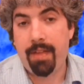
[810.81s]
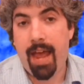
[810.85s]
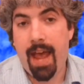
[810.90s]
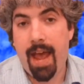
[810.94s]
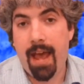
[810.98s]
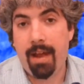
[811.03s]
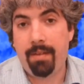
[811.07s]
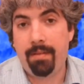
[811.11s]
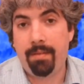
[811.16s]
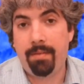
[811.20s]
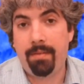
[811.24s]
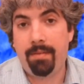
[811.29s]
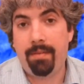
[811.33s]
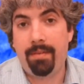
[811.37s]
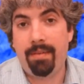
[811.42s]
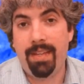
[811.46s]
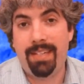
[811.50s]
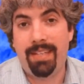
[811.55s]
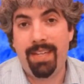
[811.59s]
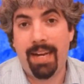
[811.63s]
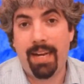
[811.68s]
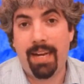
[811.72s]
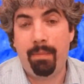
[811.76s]
that, the
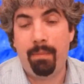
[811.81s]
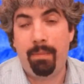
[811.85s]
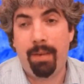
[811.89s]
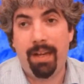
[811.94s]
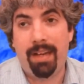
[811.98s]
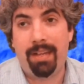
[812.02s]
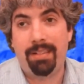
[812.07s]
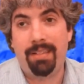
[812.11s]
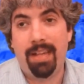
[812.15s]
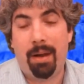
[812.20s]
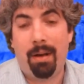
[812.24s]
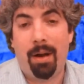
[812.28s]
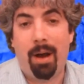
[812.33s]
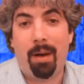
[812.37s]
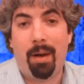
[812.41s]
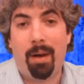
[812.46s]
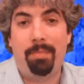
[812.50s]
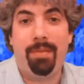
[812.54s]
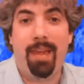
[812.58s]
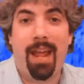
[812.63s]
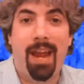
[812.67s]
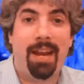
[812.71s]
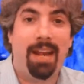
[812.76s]
second biggest
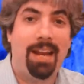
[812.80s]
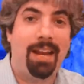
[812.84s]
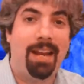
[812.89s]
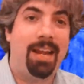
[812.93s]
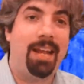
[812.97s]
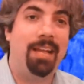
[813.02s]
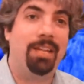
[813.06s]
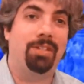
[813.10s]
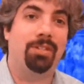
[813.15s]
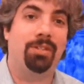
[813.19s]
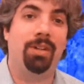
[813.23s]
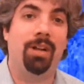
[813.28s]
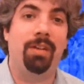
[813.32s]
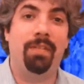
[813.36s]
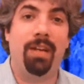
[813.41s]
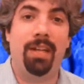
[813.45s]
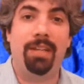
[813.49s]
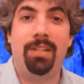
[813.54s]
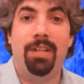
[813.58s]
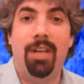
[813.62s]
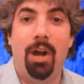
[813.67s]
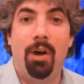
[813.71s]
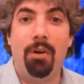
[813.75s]
update in history of
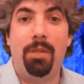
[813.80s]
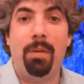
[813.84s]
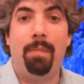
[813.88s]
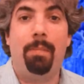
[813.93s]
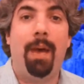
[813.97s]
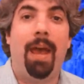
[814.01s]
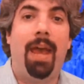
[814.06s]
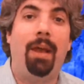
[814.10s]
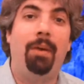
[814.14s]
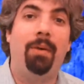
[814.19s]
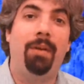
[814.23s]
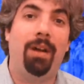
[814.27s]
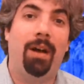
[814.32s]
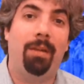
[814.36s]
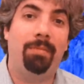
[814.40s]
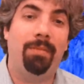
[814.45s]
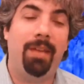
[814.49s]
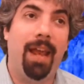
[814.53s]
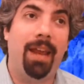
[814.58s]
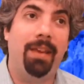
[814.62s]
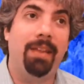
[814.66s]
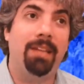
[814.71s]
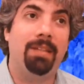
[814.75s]
SEO, the Penguin
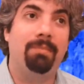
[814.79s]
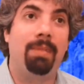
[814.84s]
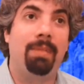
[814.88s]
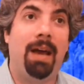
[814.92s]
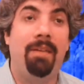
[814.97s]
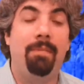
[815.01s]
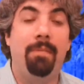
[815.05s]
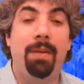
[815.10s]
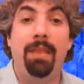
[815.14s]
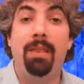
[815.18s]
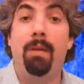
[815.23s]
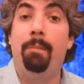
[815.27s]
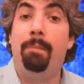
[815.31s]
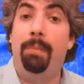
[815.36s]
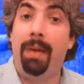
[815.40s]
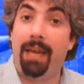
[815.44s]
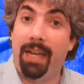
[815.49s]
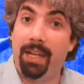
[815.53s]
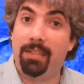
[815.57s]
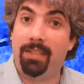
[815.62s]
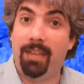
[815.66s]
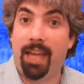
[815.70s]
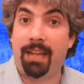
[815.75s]
update. This might have been the
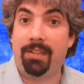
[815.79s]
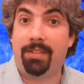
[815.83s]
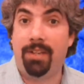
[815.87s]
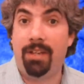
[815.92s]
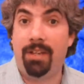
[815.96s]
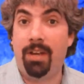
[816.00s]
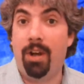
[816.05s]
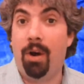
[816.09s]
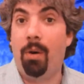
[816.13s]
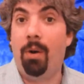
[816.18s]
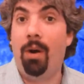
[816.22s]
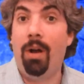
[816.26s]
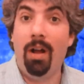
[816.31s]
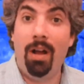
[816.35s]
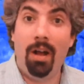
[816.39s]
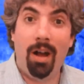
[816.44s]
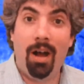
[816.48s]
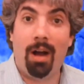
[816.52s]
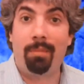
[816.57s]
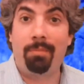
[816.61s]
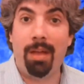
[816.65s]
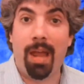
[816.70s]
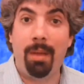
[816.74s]
biggest SEO
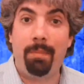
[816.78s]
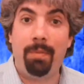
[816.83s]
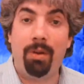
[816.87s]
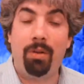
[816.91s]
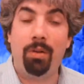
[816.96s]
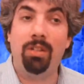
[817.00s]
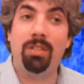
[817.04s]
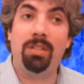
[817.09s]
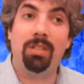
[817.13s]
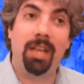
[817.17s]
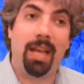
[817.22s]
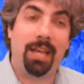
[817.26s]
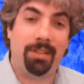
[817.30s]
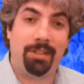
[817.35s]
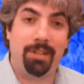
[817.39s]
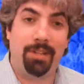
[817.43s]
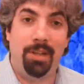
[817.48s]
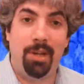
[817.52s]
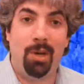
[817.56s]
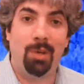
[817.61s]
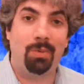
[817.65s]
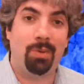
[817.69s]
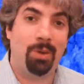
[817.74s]
update because
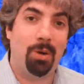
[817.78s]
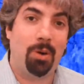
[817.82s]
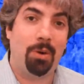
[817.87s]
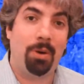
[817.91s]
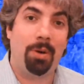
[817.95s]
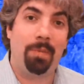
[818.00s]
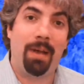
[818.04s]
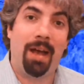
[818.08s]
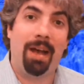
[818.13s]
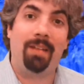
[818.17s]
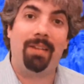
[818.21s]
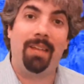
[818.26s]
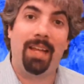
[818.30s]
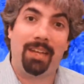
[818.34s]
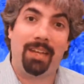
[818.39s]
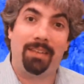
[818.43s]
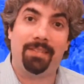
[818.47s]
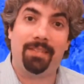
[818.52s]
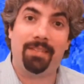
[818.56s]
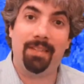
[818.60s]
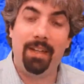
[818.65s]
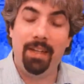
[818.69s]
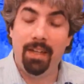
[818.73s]
SEOs were known about
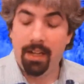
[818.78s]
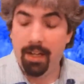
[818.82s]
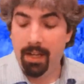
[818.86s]
links.